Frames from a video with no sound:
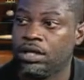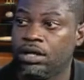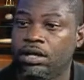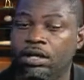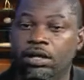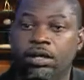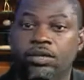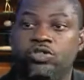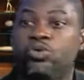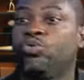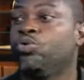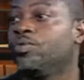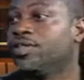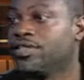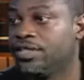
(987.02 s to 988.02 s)
uh,
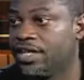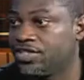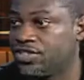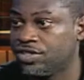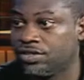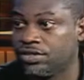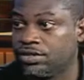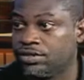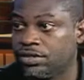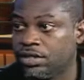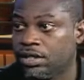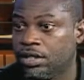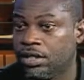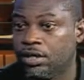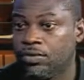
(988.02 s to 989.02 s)
tutoring sessions
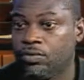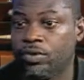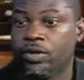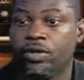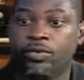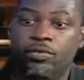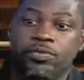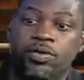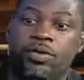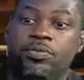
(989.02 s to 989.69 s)
where you know,